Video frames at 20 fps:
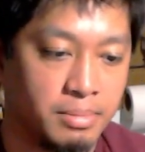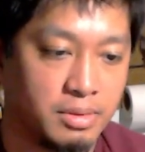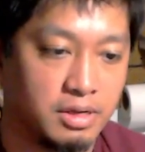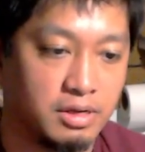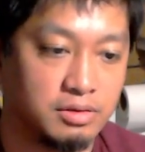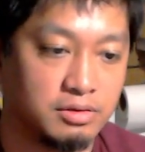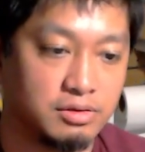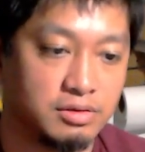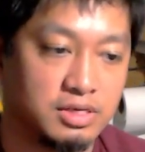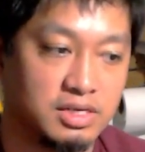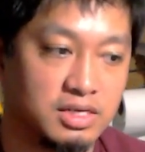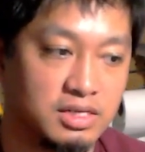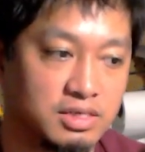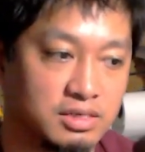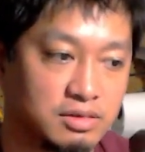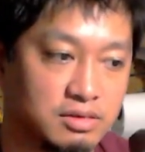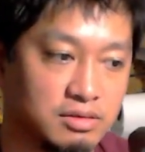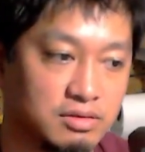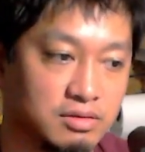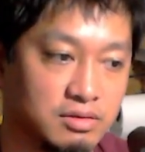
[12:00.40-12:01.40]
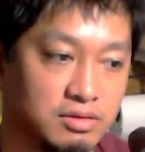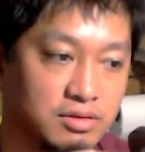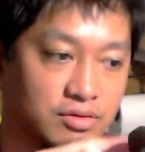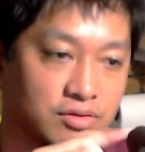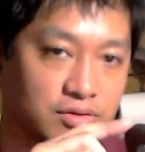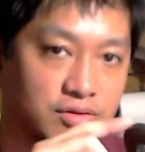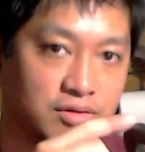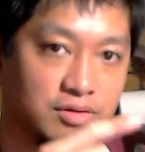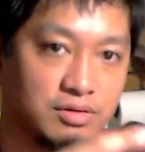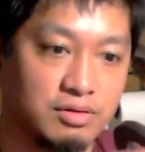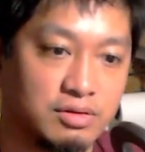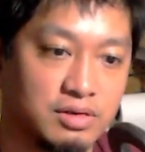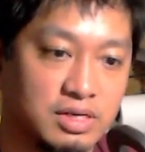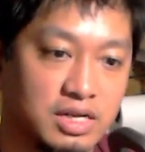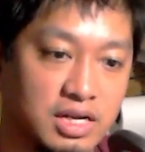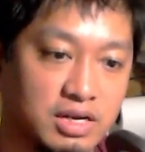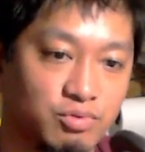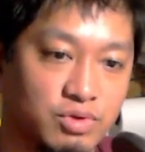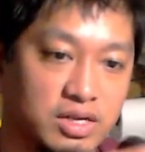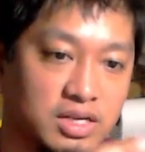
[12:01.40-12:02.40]
underneath the
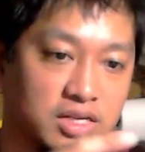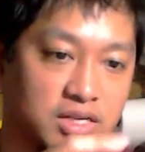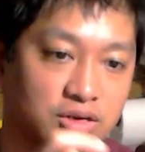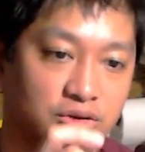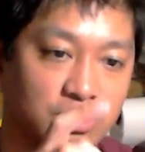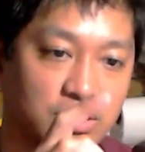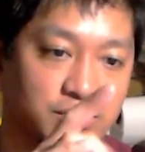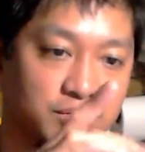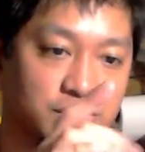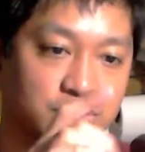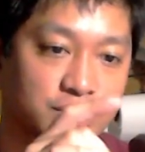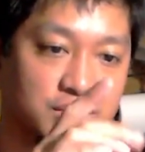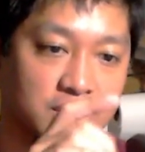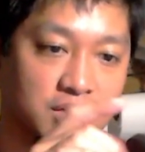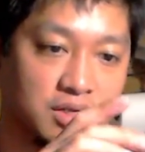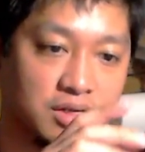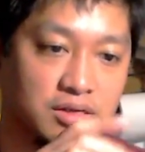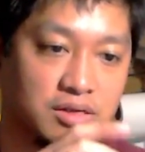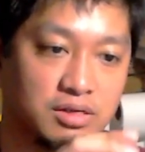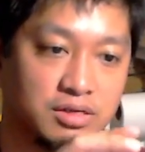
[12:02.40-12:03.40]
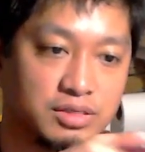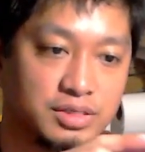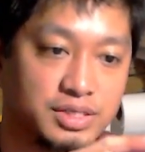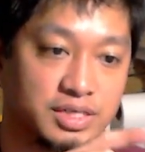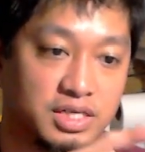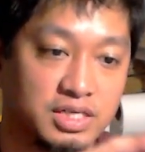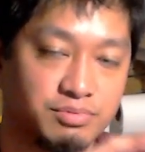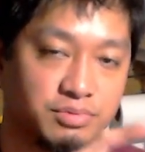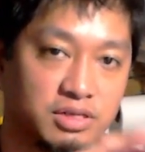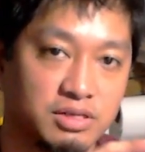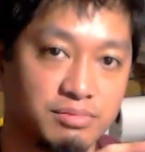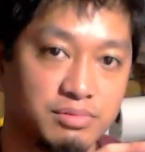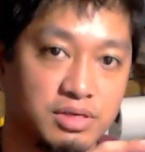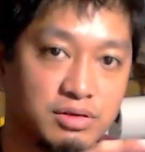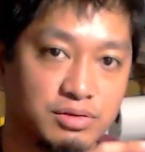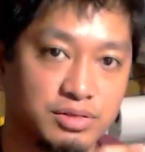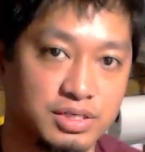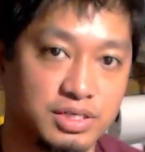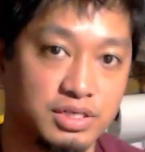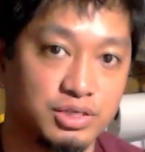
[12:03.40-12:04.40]
neck ring here, I'm using 6mm
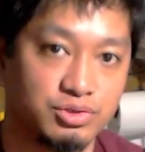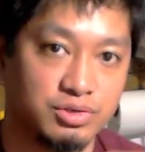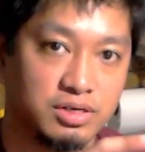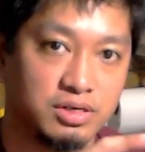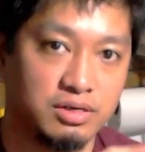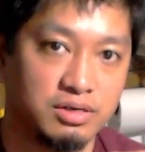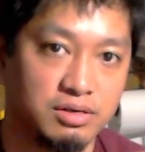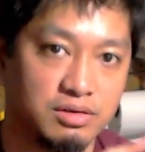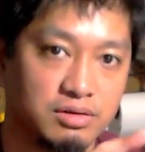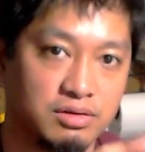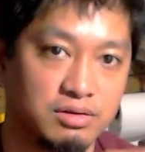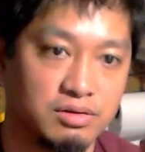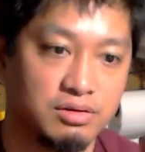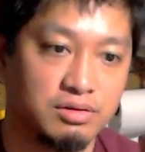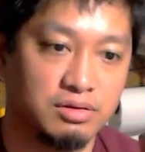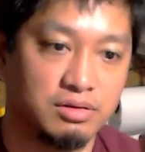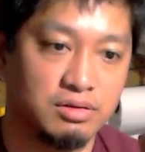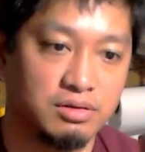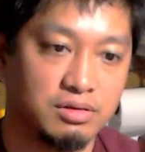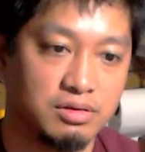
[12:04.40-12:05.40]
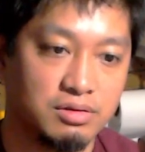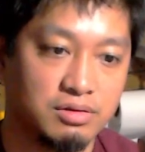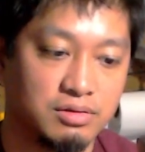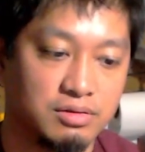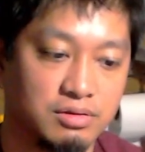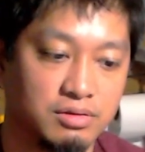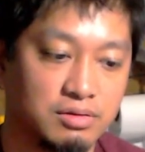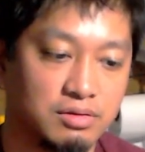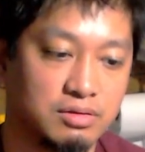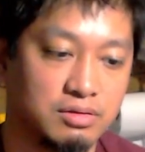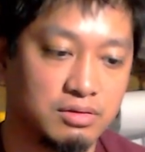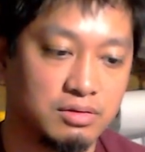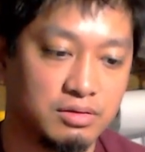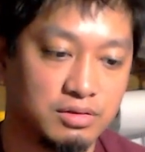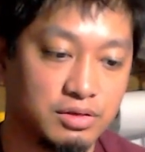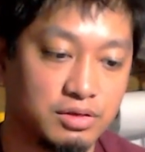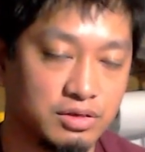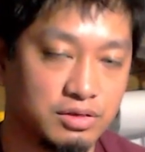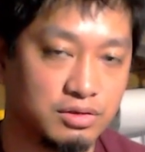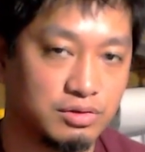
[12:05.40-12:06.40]
Sintra.
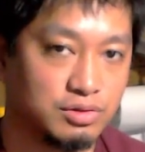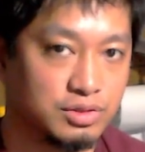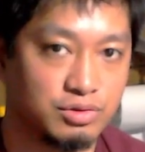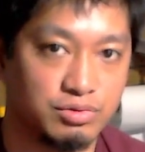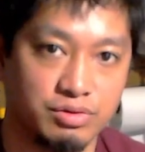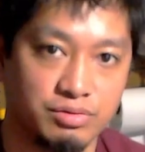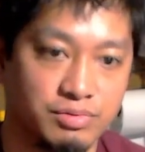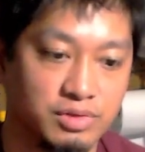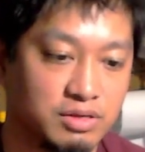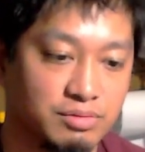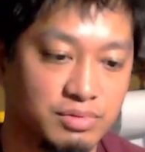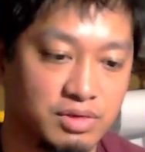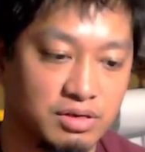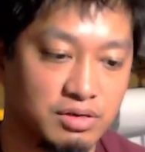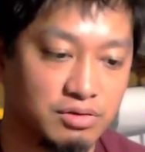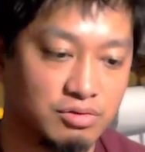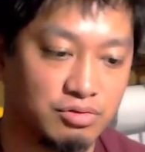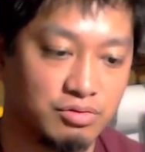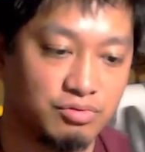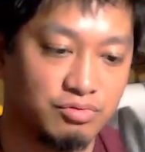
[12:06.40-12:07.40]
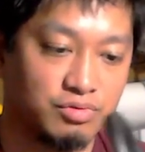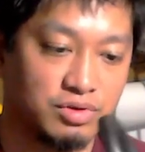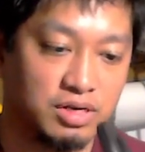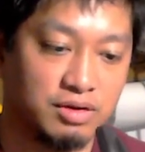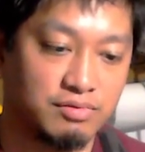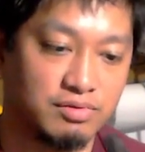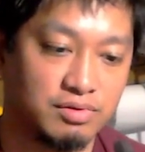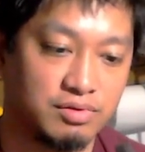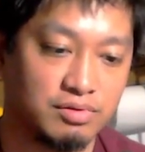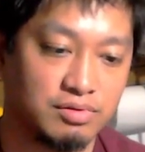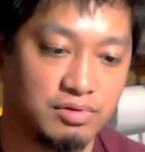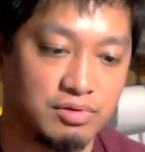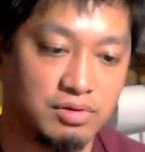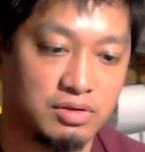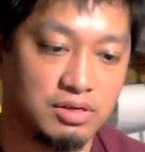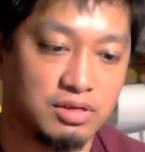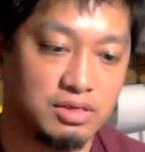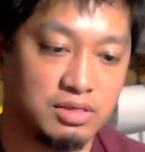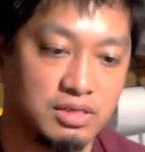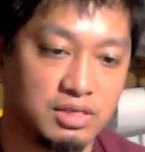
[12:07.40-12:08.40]
You can use 3mm or whatever
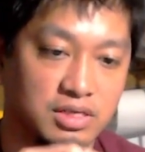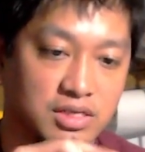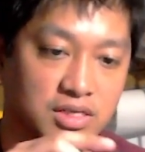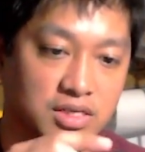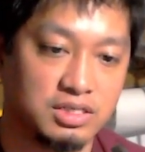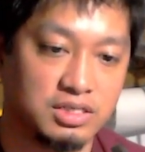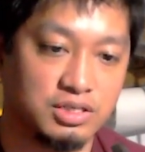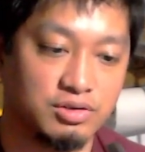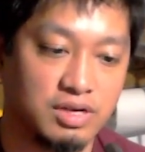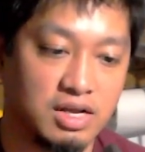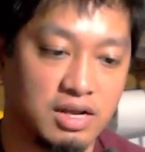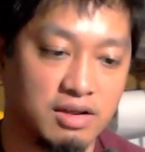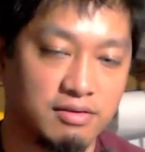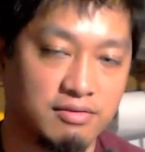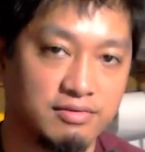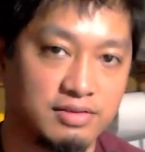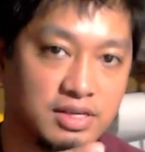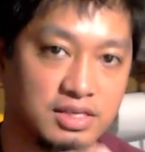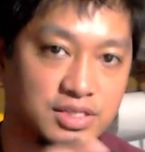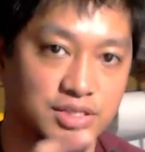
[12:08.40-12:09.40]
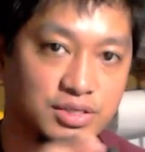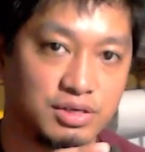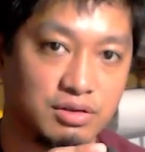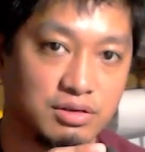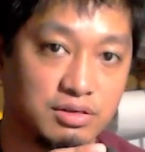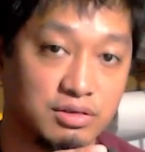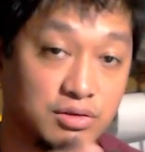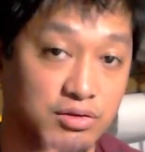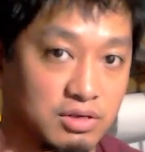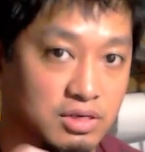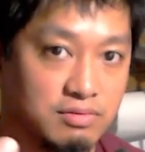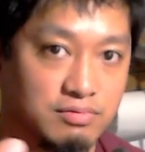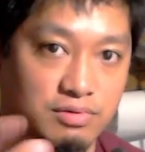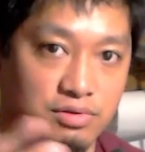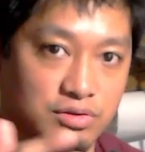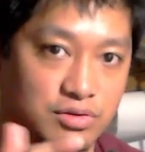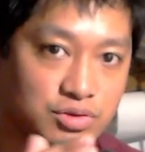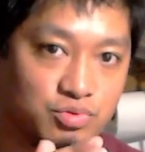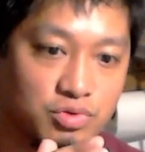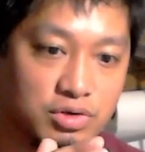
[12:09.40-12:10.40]
thing that you have that's solid. You can even
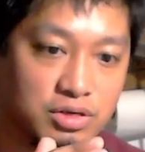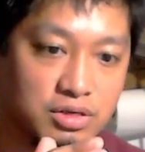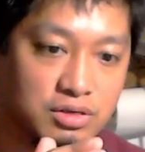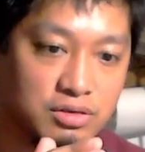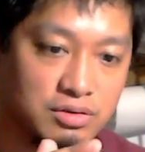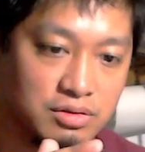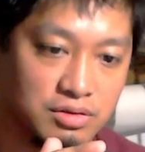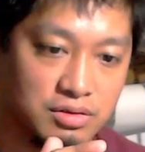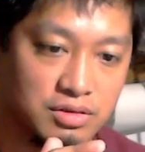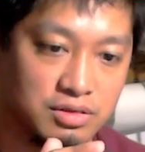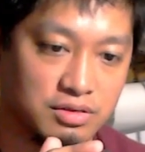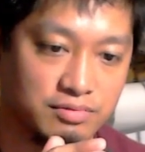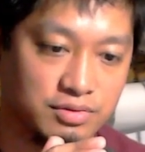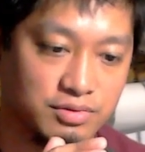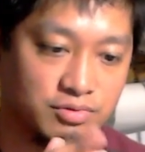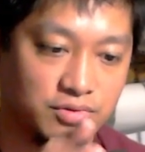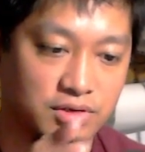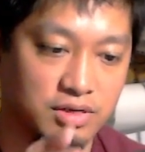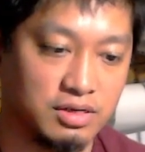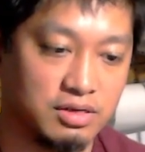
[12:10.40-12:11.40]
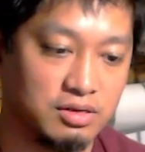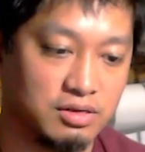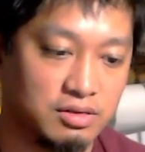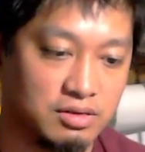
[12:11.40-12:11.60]
use wood if you want,